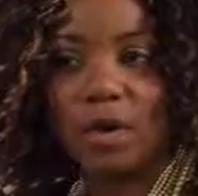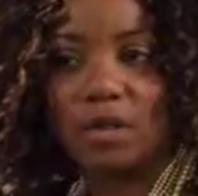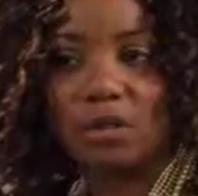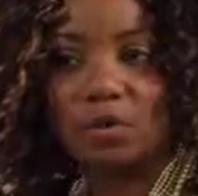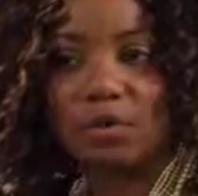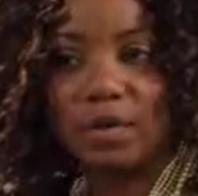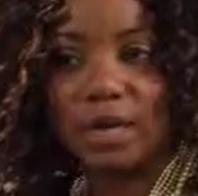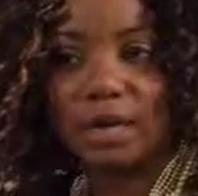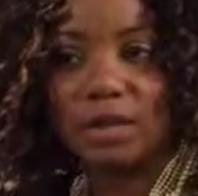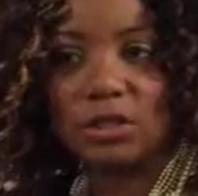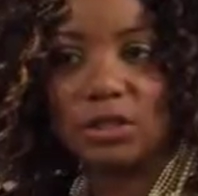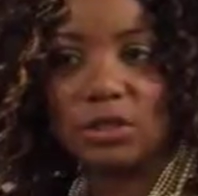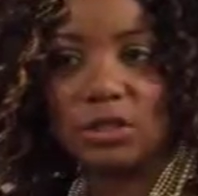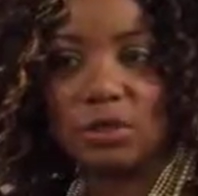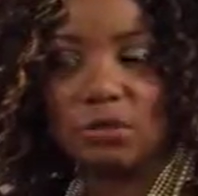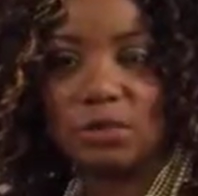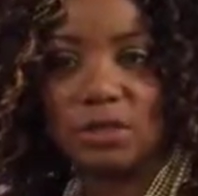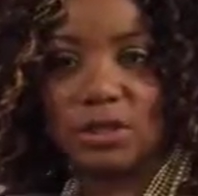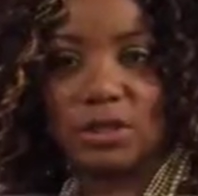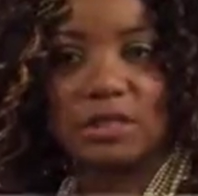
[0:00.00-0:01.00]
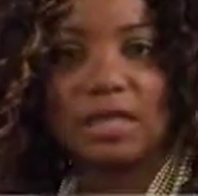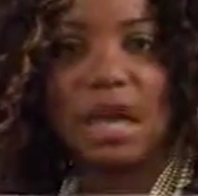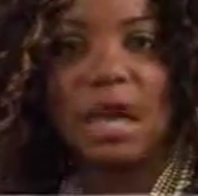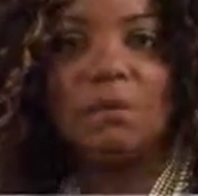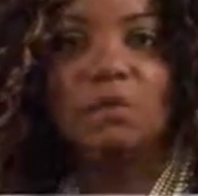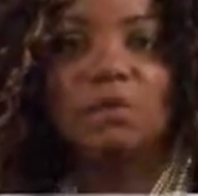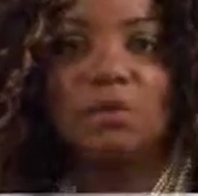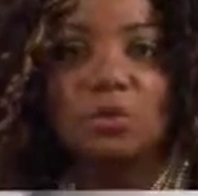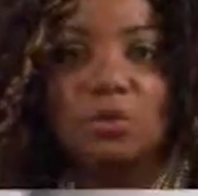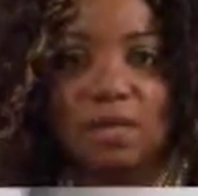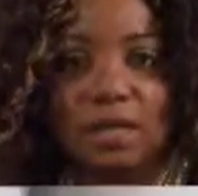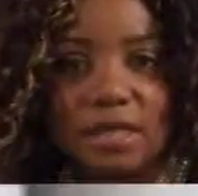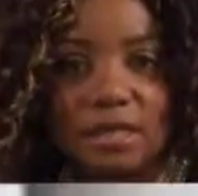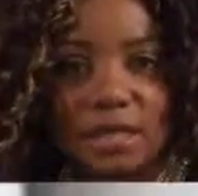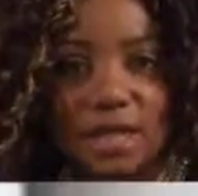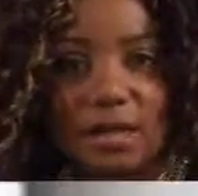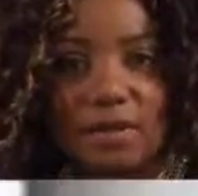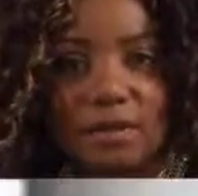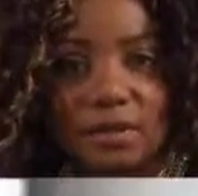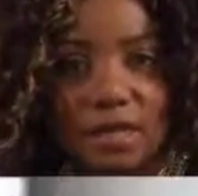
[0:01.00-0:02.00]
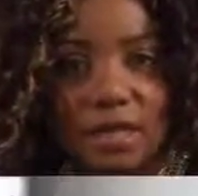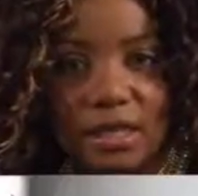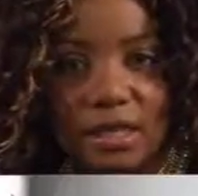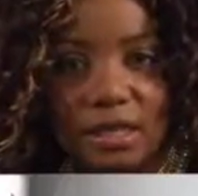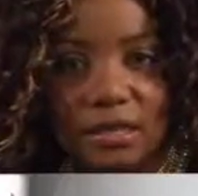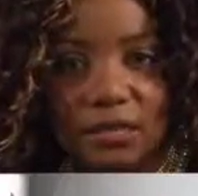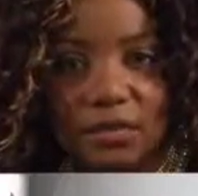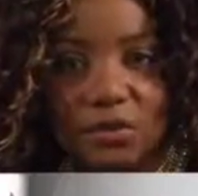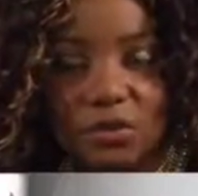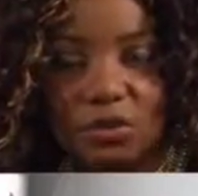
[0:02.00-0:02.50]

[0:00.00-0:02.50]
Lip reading: watch what I do, because I'm doing the same thing.